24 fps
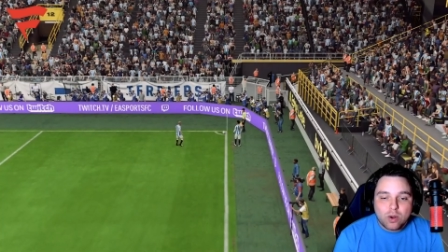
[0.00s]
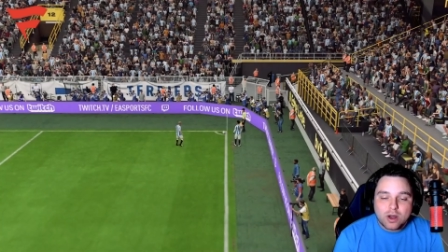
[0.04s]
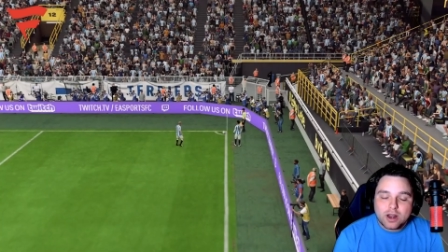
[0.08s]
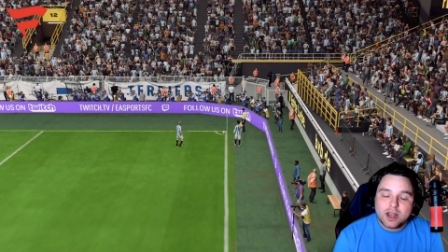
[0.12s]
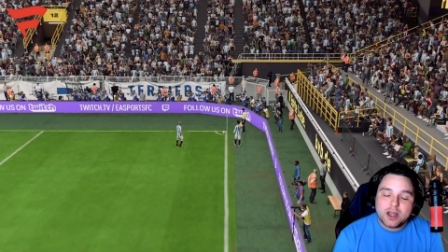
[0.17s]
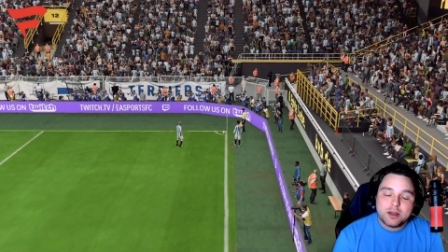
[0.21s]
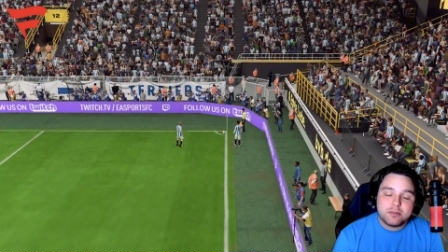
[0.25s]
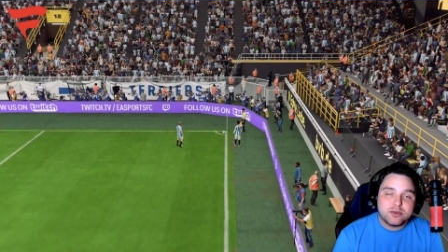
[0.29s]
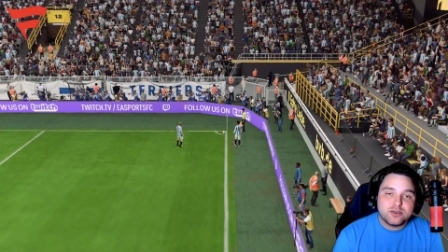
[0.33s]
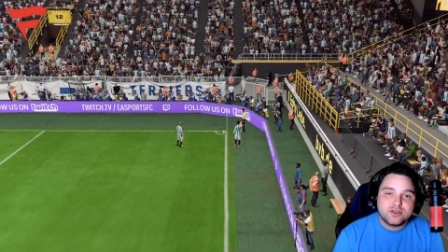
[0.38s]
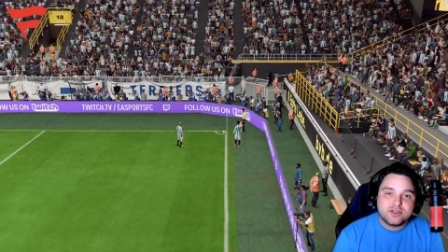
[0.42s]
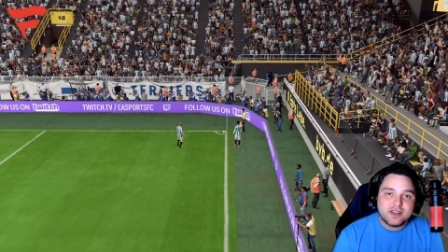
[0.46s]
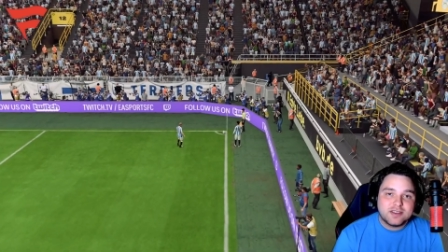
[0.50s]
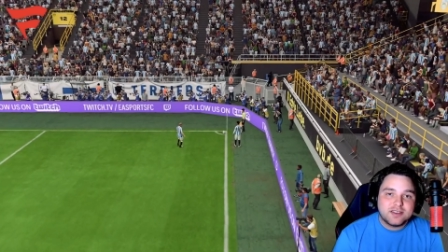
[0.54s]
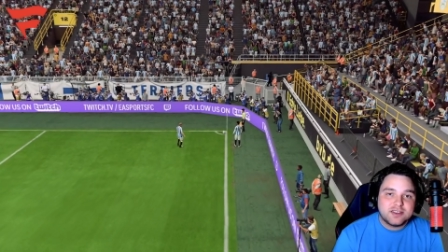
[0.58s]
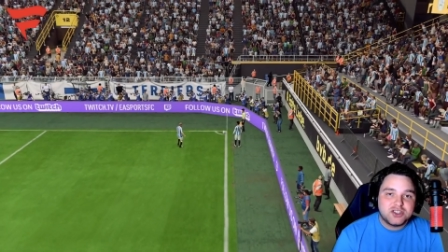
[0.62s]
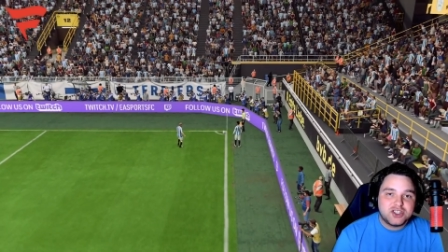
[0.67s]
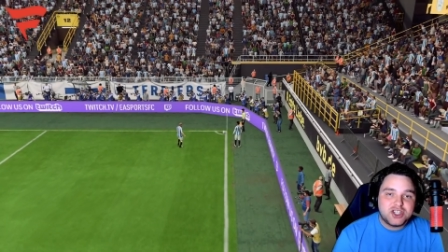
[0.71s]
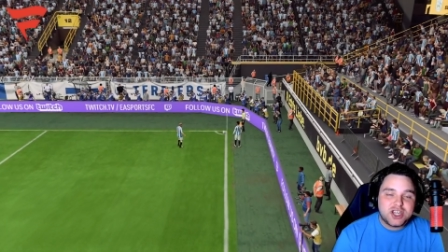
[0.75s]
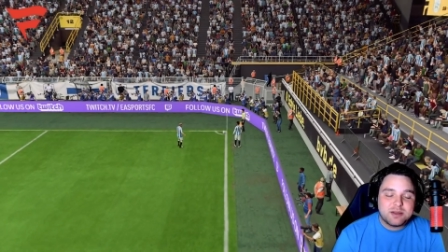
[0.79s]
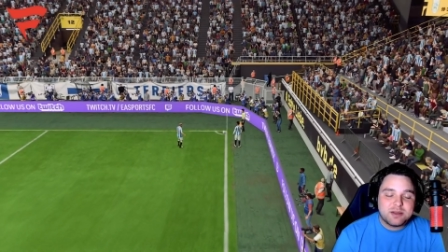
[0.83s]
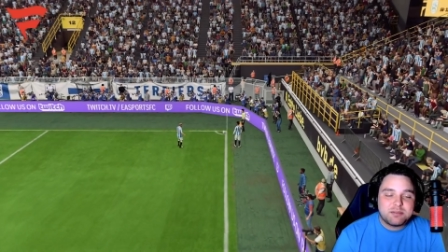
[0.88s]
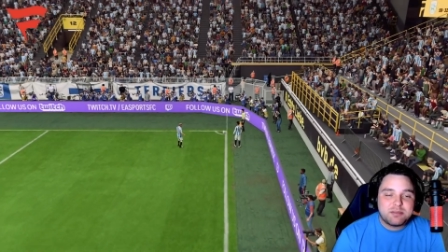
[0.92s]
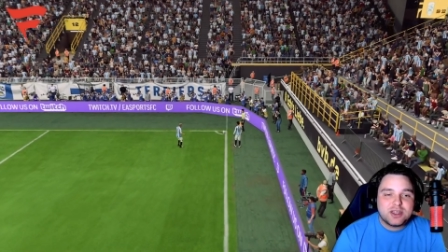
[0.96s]
I almost said the
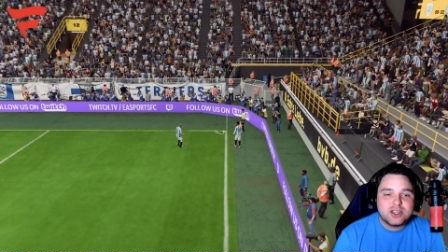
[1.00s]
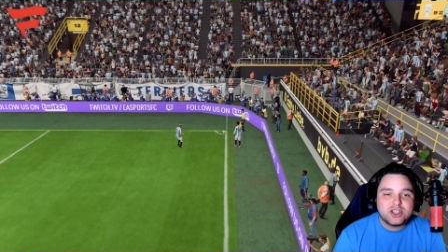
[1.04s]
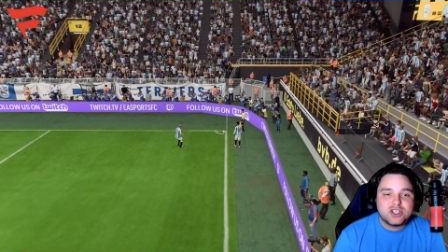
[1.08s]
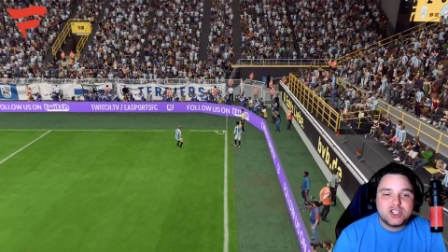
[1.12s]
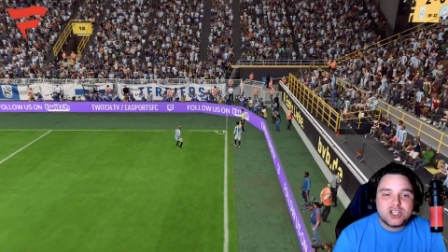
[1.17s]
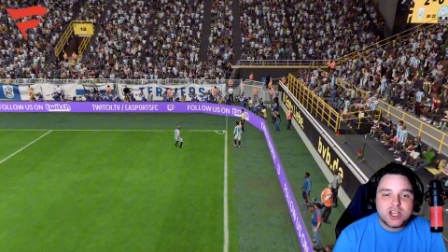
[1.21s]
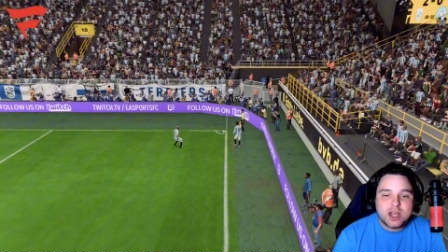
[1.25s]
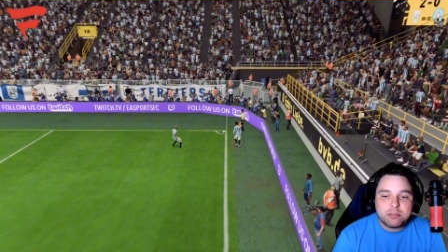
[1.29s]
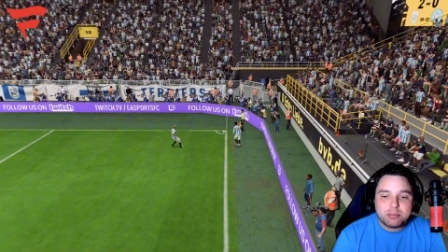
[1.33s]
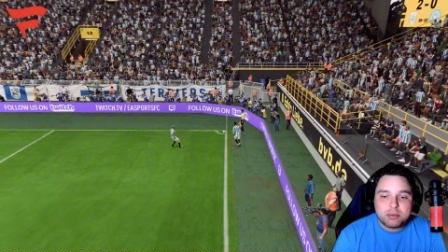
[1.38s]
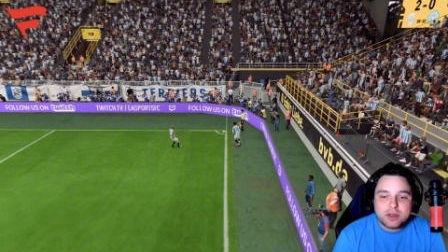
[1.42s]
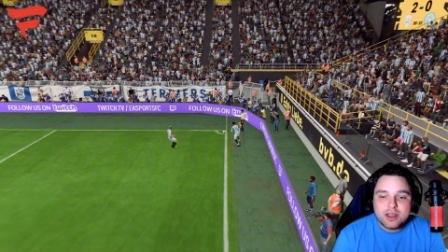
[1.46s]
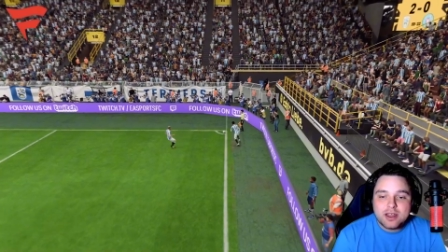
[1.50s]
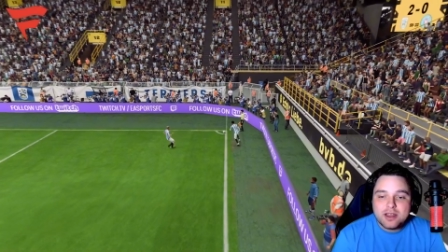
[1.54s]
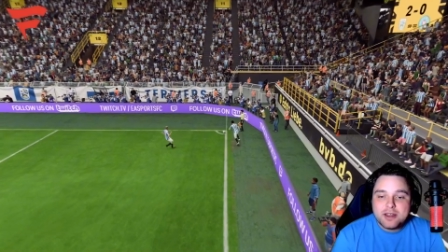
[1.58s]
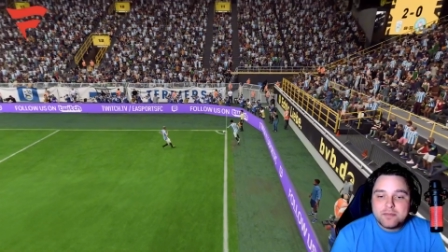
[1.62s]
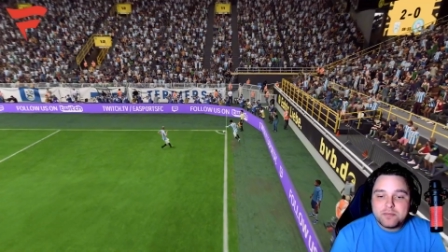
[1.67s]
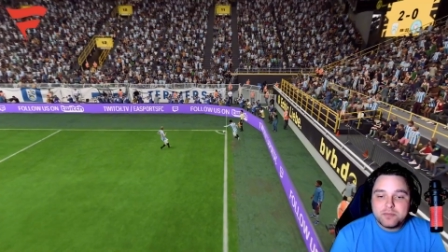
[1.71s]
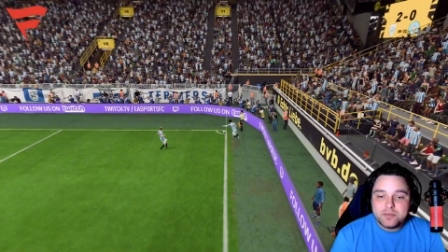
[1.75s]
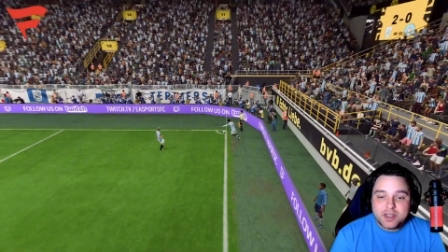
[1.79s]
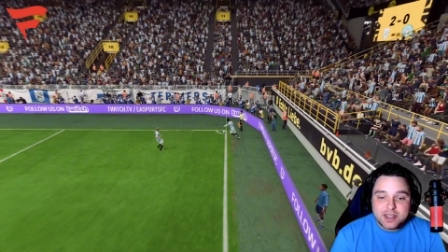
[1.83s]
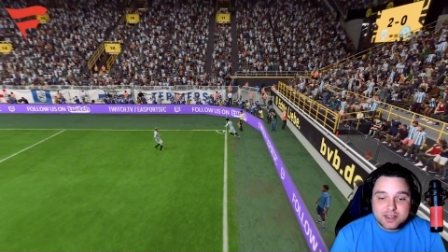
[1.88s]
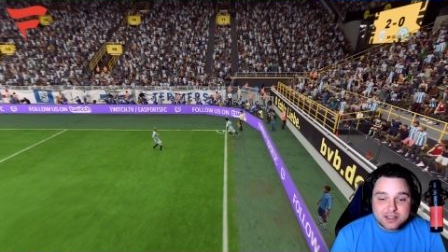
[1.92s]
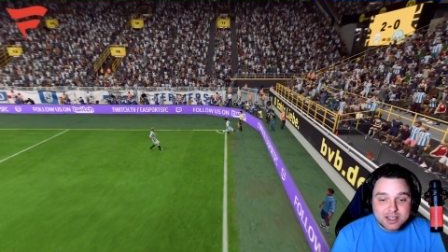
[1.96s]
championship.
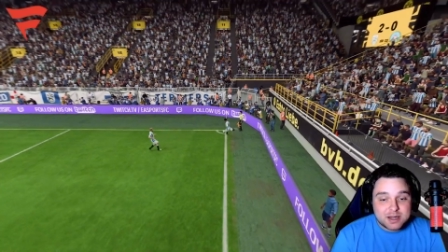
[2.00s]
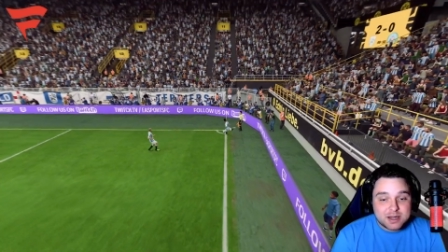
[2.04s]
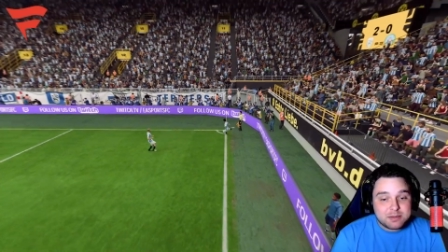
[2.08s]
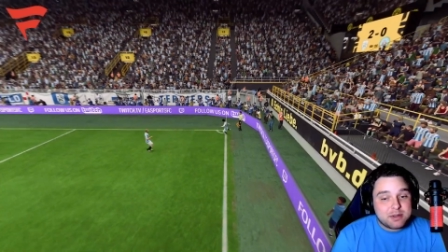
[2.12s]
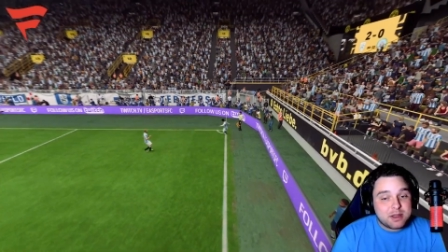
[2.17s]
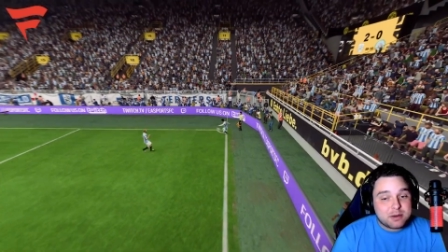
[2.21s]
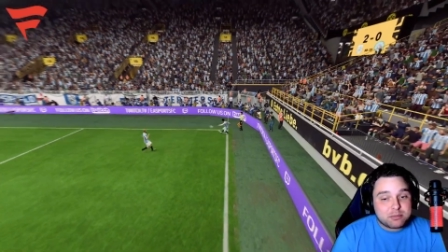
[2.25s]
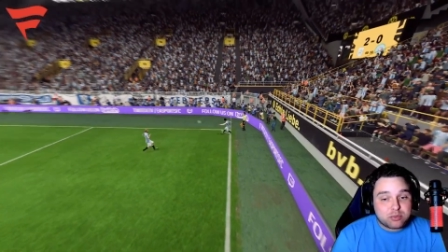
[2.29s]
He's going to be a